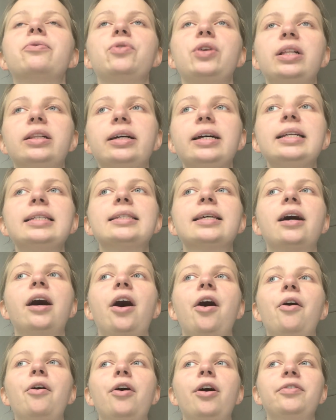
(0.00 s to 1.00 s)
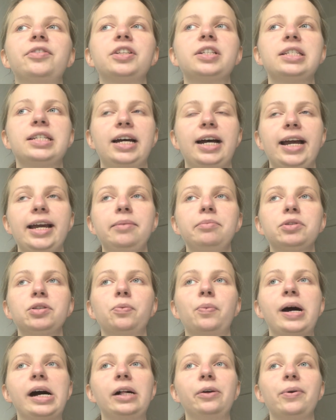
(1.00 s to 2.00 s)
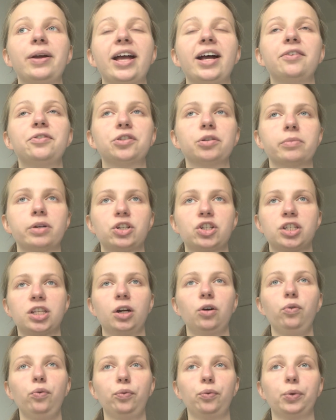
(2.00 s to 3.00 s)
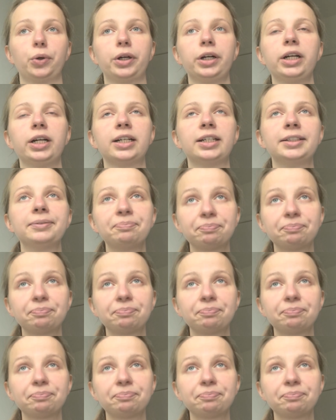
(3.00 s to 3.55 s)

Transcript: realize how oftentimes, while we have so much self work,